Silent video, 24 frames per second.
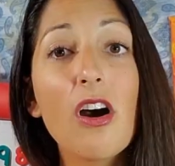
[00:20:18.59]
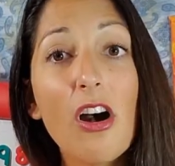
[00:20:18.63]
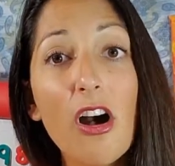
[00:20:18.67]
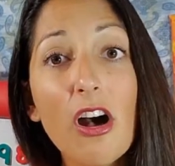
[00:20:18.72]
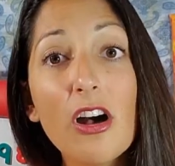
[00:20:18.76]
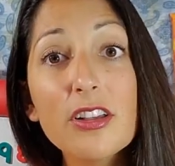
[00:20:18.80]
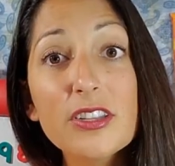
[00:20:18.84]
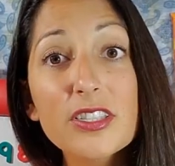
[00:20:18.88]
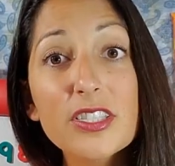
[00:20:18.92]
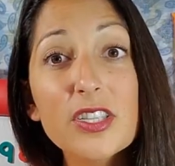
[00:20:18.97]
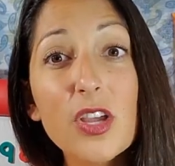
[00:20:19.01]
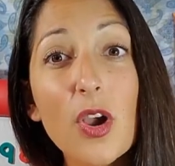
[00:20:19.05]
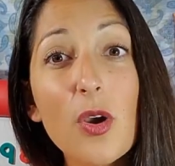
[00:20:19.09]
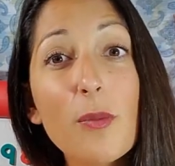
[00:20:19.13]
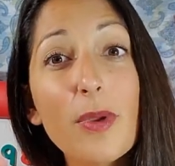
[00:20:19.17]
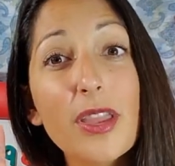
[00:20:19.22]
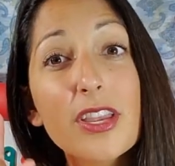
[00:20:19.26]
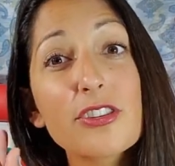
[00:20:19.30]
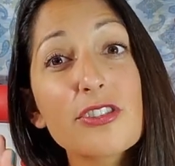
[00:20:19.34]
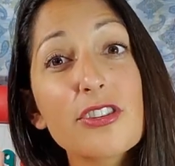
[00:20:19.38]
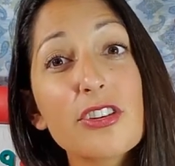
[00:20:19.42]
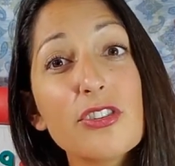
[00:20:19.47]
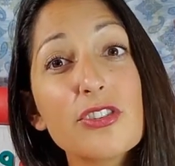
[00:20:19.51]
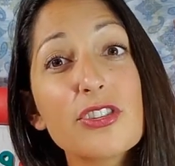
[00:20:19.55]
Also, make
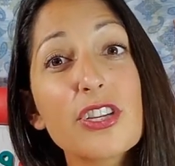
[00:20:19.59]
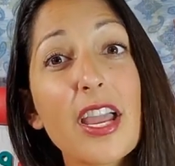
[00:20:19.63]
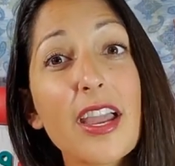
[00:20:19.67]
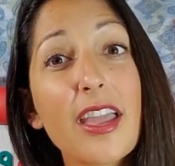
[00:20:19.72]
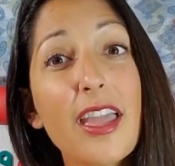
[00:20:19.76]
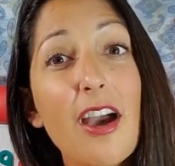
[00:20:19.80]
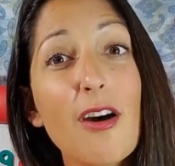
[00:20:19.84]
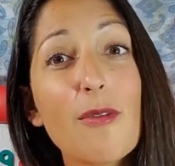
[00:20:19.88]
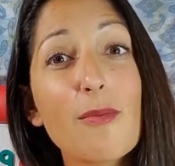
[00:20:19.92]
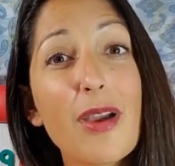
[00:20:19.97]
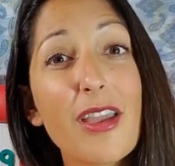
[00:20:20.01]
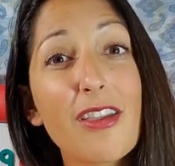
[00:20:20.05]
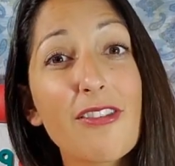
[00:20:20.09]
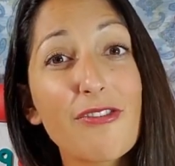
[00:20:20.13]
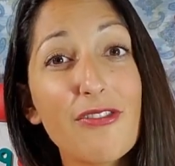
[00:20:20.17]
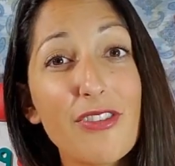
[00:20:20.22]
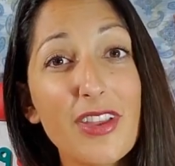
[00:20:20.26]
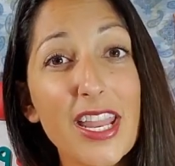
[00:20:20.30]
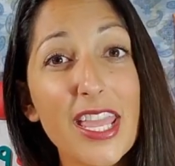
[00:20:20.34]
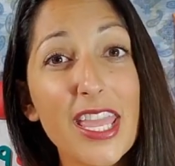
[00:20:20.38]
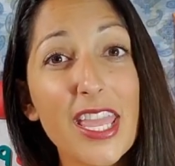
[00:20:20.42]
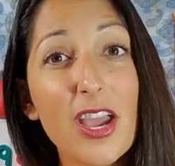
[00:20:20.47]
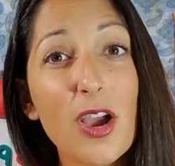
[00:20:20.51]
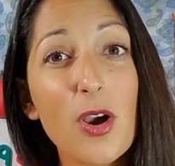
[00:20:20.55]
sure you check out my
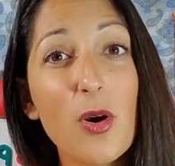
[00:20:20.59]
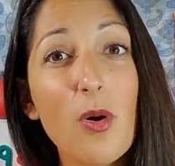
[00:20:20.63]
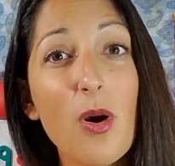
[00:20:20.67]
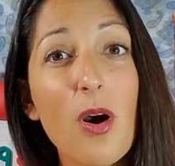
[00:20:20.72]
video